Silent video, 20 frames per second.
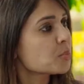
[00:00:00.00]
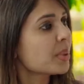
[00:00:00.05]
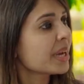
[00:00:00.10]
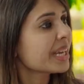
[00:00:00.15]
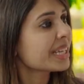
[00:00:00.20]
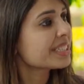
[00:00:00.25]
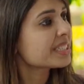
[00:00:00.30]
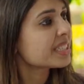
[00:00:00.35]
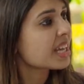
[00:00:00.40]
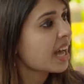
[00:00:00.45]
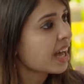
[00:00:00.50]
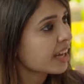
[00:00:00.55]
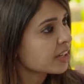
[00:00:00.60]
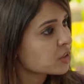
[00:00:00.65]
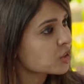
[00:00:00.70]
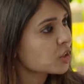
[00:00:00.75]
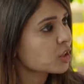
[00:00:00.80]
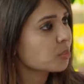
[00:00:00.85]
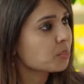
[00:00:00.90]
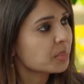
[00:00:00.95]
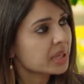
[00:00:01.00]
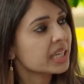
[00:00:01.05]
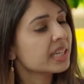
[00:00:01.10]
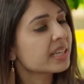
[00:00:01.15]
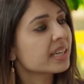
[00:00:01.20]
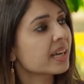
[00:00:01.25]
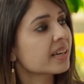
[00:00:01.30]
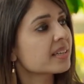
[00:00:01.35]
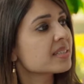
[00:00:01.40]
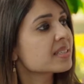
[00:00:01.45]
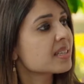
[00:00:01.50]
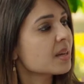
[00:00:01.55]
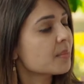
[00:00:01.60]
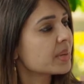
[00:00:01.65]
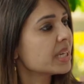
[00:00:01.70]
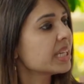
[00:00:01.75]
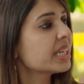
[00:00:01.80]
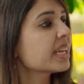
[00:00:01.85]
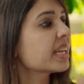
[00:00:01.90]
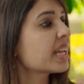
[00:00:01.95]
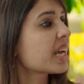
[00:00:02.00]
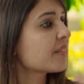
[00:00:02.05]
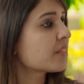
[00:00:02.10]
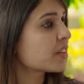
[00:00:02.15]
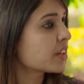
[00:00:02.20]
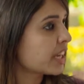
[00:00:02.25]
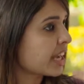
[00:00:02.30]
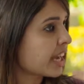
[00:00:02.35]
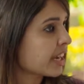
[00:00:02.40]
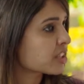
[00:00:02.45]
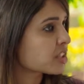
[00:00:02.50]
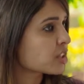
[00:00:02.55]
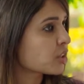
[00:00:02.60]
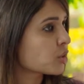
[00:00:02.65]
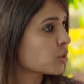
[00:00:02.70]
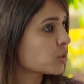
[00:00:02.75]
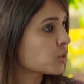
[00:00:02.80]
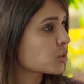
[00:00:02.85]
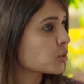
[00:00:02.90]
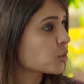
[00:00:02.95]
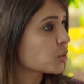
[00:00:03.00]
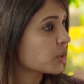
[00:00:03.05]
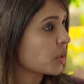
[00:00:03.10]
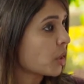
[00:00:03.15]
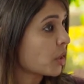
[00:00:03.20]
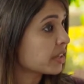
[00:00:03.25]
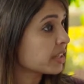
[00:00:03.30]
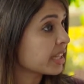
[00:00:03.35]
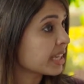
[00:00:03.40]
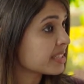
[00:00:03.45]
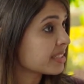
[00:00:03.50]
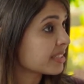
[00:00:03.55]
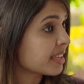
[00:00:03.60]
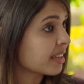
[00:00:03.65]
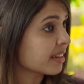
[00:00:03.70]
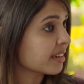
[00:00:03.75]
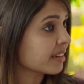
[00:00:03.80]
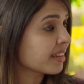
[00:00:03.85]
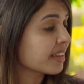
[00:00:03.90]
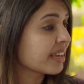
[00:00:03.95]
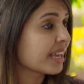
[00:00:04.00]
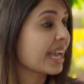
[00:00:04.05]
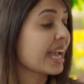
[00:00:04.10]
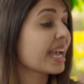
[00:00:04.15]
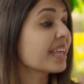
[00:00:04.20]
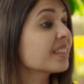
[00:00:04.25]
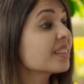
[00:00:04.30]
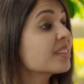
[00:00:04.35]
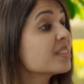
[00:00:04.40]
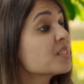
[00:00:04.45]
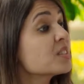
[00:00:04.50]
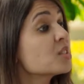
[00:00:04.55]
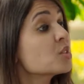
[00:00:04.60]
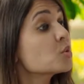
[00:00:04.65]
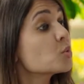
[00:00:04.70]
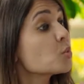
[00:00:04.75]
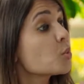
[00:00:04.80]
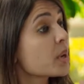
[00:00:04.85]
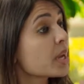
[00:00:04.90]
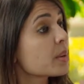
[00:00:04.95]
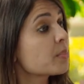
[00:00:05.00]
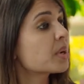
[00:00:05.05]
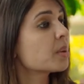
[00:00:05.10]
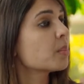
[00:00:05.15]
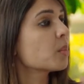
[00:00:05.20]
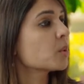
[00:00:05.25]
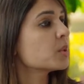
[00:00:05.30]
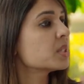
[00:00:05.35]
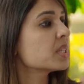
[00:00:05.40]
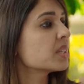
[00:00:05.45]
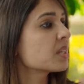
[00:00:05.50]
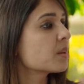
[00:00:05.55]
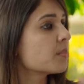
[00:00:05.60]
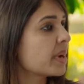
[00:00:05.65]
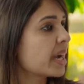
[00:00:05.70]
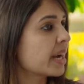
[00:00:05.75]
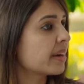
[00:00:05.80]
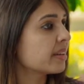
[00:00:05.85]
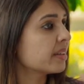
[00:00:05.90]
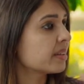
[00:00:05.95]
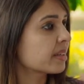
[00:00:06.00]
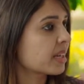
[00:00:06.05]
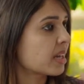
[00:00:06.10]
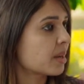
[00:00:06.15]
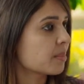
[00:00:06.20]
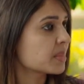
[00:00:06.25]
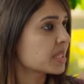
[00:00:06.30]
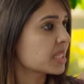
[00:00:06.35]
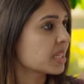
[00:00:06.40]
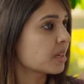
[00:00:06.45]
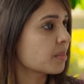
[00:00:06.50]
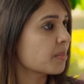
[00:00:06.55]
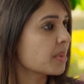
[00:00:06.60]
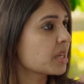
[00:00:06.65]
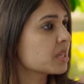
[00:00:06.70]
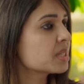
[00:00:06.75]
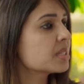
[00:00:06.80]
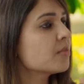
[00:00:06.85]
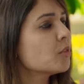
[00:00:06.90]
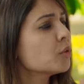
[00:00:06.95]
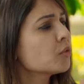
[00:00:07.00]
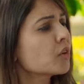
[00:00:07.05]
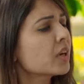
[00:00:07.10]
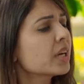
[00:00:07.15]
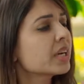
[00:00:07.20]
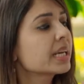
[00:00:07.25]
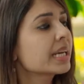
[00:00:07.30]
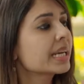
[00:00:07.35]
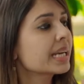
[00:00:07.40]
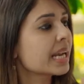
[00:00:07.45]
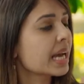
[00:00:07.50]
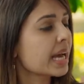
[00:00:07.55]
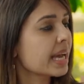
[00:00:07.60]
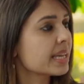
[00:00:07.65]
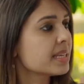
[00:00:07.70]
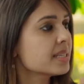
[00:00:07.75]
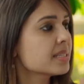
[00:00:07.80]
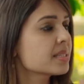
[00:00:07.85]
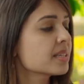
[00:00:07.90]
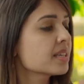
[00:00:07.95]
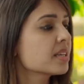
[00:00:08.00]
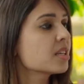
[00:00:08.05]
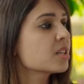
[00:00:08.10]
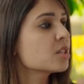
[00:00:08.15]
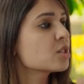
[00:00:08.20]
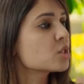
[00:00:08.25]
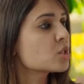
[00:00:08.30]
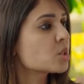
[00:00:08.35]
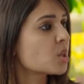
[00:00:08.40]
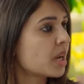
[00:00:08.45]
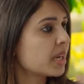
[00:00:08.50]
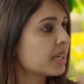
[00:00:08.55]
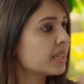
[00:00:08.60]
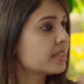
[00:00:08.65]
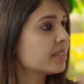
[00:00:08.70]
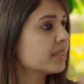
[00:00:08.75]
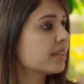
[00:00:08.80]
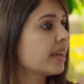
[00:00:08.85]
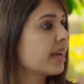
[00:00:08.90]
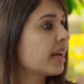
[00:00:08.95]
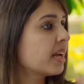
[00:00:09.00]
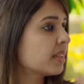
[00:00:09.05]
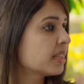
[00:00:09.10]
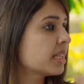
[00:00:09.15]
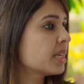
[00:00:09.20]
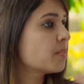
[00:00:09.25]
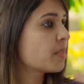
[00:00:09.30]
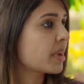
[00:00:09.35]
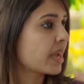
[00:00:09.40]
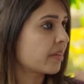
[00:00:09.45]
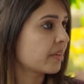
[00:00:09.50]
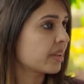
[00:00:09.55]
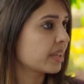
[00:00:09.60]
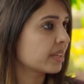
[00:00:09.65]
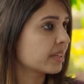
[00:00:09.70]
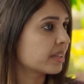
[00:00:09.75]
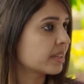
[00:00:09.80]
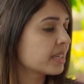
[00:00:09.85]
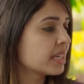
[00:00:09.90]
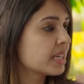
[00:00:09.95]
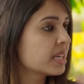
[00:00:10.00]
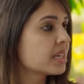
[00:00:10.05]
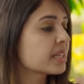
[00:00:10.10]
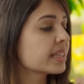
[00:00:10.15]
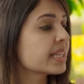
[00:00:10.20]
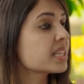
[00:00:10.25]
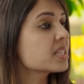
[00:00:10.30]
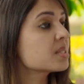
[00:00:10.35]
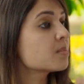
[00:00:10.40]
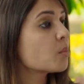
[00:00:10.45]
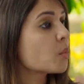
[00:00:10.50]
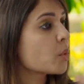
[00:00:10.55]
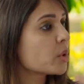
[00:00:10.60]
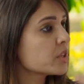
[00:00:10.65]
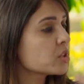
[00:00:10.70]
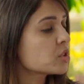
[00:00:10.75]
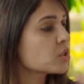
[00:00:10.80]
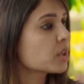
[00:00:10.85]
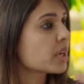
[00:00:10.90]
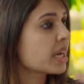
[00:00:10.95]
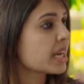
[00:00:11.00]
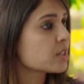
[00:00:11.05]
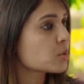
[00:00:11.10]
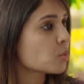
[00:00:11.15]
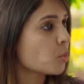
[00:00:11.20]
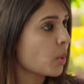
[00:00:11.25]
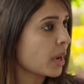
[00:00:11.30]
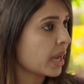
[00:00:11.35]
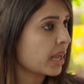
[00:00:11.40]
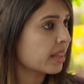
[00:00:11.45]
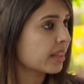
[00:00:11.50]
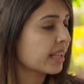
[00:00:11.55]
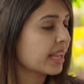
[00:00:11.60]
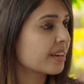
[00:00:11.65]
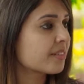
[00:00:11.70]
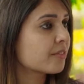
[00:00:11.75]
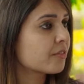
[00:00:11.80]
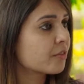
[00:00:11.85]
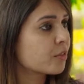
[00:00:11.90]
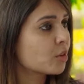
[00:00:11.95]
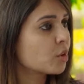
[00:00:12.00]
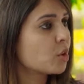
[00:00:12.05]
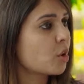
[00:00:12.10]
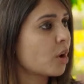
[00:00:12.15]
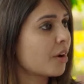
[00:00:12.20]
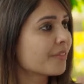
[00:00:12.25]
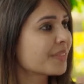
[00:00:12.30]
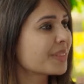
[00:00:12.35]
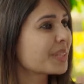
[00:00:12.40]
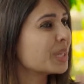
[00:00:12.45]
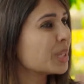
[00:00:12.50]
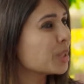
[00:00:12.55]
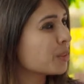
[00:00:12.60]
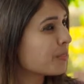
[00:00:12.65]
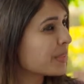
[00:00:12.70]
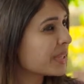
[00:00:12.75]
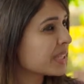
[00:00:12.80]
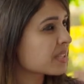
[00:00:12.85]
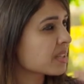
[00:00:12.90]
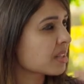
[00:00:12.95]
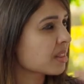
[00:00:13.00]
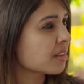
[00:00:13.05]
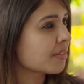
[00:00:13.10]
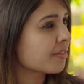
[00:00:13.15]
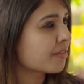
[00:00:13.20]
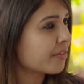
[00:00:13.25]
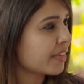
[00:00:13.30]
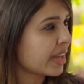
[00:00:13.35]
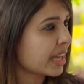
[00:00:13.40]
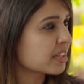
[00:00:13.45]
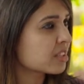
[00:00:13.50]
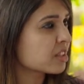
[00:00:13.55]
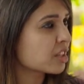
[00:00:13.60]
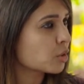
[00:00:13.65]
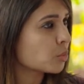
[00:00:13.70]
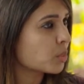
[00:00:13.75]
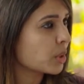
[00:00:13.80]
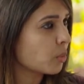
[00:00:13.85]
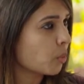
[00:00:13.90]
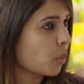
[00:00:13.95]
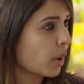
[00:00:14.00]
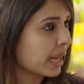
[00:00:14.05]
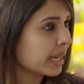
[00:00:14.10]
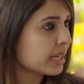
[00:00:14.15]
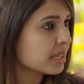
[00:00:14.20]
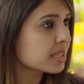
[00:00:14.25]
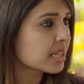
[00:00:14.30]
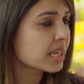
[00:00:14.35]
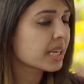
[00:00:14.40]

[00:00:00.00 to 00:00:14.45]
by touching peanuts, somebody can have a reaction on their skin. And this is where promoting the barrier comes in. Because if you've got a nice, solid, healthy barrier that's moisturized well and full of the lipids and the fat that we want,